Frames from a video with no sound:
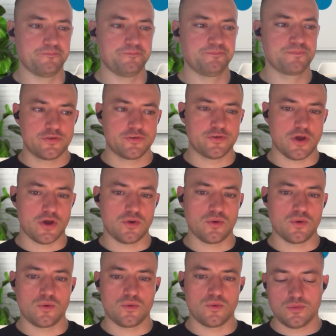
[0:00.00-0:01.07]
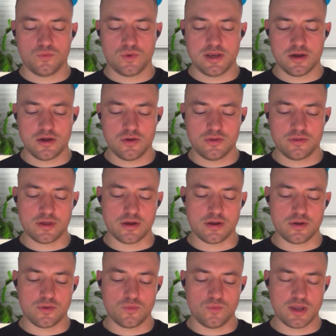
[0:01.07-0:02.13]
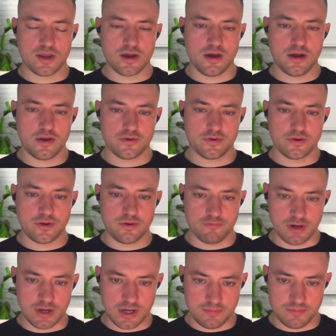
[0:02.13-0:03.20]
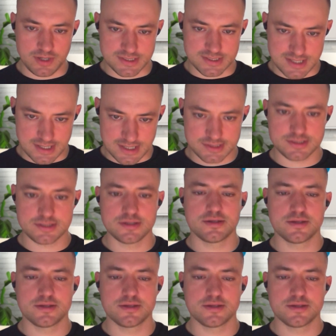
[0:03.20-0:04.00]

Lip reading: So we know that we can't reliably test